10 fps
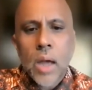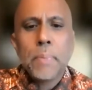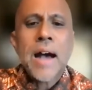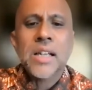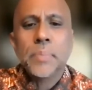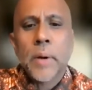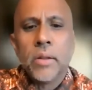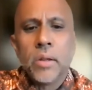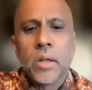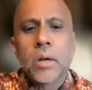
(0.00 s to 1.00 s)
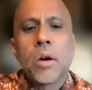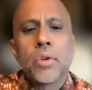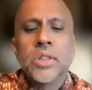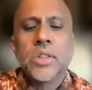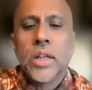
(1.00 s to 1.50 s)
passed by the
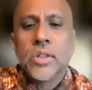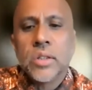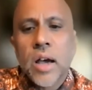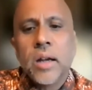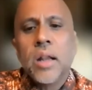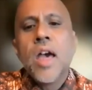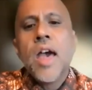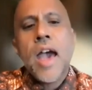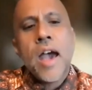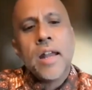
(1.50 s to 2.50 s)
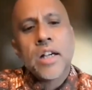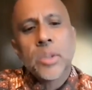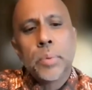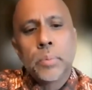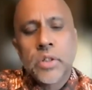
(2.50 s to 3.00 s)
Congress in two thousand nine, and
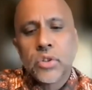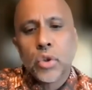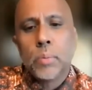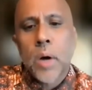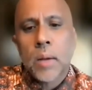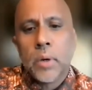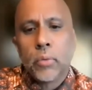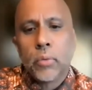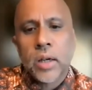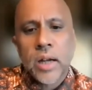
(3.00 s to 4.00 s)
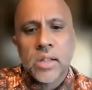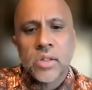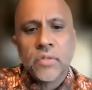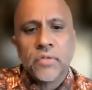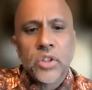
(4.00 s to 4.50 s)
actually President Obama
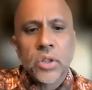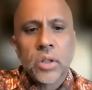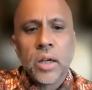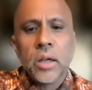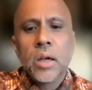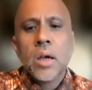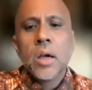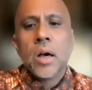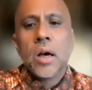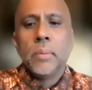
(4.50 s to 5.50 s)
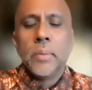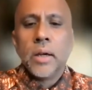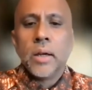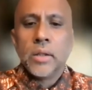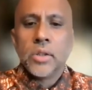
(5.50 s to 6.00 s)
recognized it officially um,
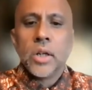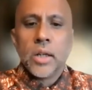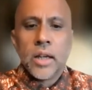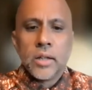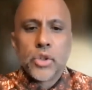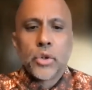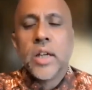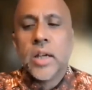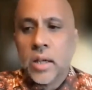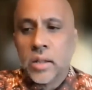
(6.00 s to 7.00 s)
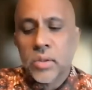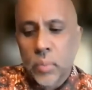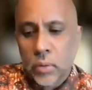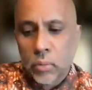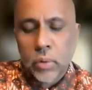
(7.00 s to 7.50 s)
and, and during his
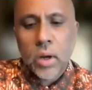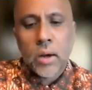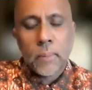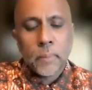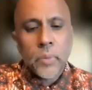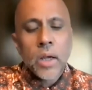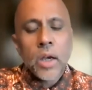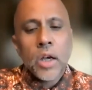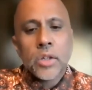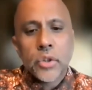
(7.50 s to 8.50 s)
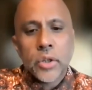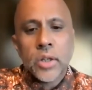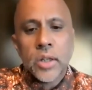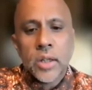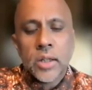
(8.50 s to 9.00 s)
uh, um,
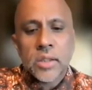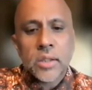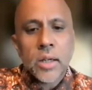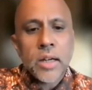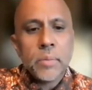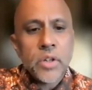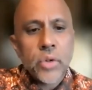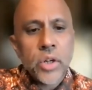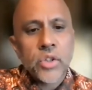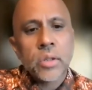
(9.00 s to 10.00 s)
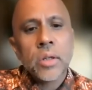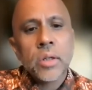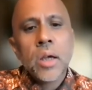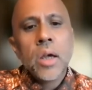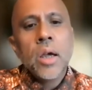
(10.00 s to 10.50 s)
during his administration.
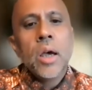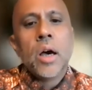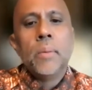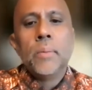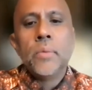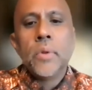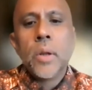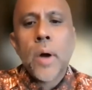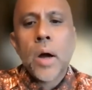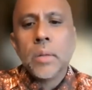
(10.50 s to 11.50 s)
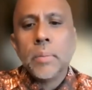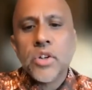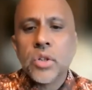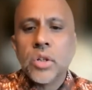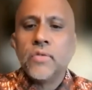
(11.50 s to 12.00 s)
Um, the
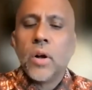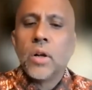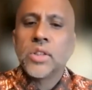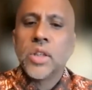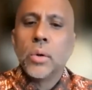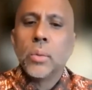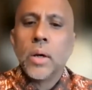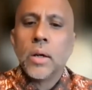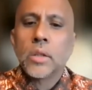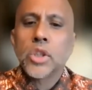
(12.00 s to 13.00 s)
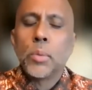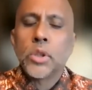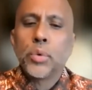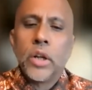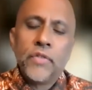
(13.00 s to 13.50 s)
proclamation of also October
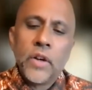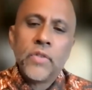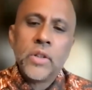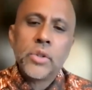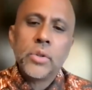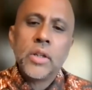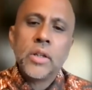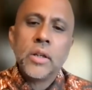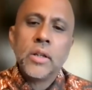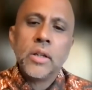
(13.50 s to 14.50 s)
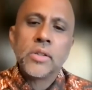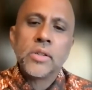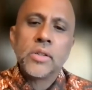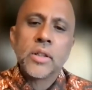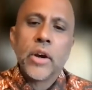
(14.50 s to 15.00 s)
twenty-fifth in, in,
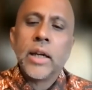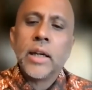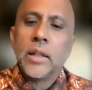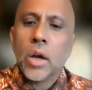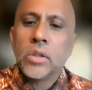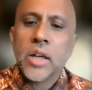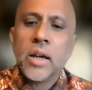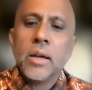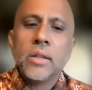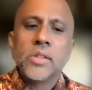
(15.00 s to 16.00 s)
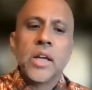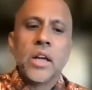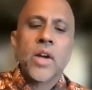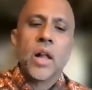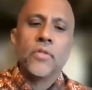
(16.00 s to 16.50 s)
is Larry Itliong Day in the
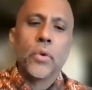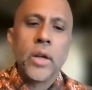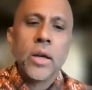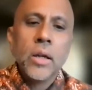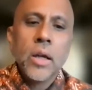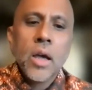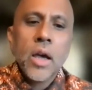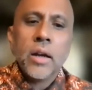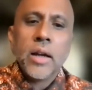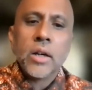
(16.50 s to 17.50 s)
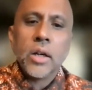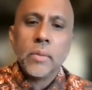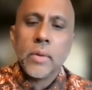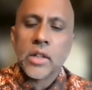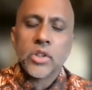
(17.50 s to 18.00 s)
state of California, and, uh,
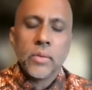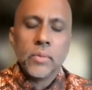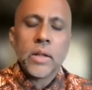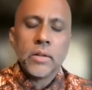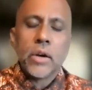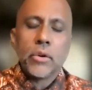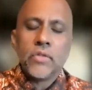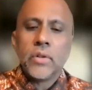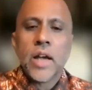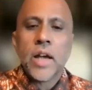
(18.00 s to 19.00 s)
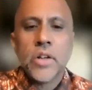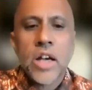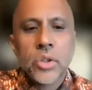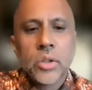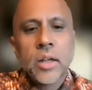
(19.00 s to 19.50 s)
and actually now even na
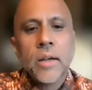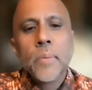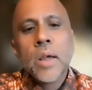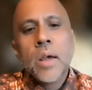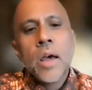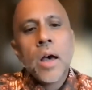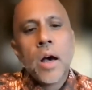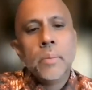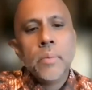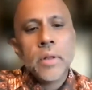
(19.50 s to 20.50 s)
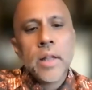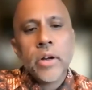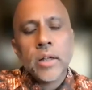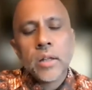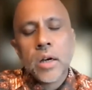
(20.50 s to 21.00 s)
nationally. Um,
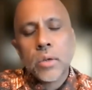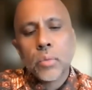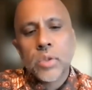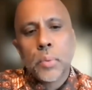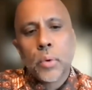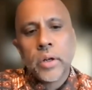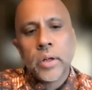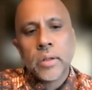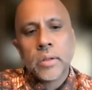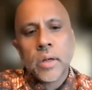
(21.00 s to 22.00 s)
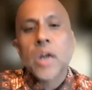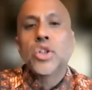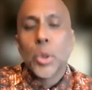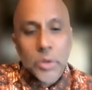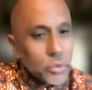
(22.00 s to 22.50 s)
Larry Itliong was born in
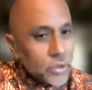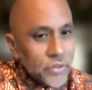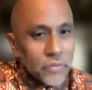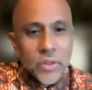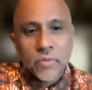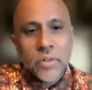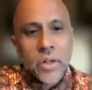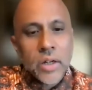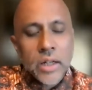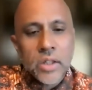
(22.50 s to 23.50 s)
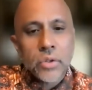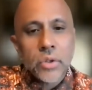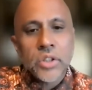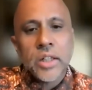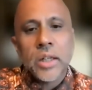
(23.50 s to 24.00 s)
October twenty-fifth of nineteen
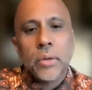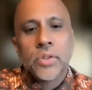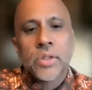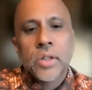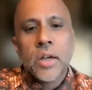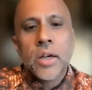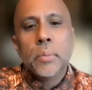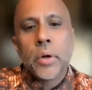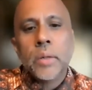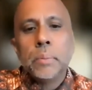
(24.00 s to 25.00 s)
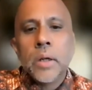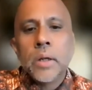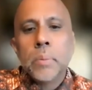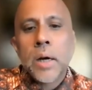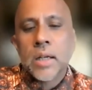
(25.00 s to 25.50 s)
thirteen. He was born in,
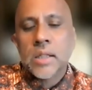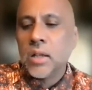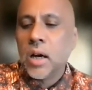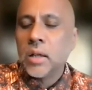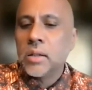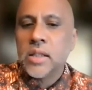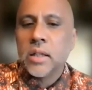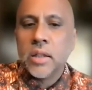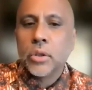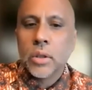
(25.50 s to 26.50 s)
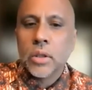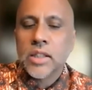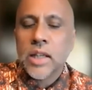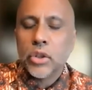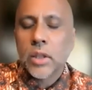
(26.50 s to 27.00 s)
in Pangasinan in San, Nicol
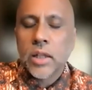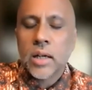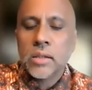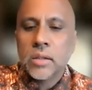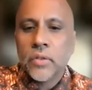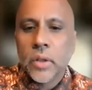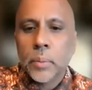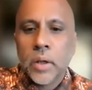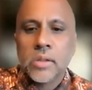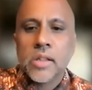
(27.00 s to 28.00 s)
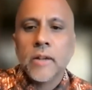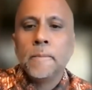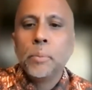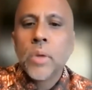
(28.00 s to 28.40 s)
San Nicolas in the Philippines, and